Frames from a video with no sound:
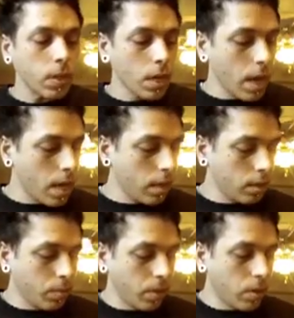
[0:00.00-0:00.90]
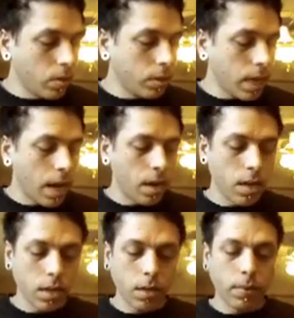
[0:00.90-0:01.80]
yeah, this is a pretty cool set.
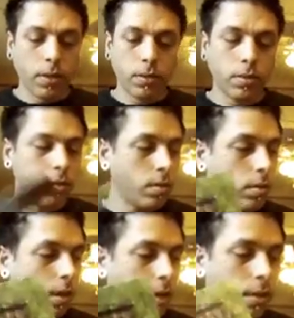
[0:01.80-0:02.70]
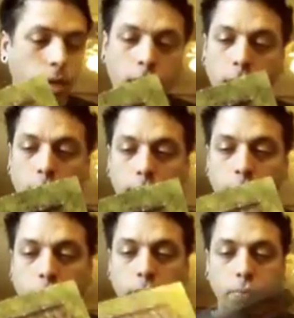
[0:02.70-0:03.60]
I mean, like I said,
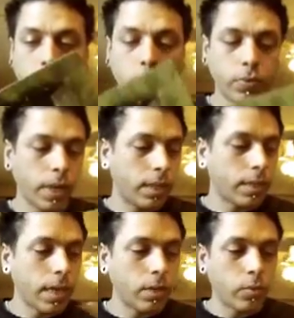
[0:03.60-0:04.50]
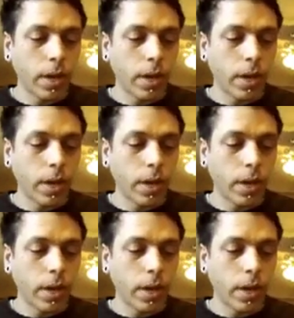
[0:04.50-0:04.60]
we got the ruins, we got the tents, we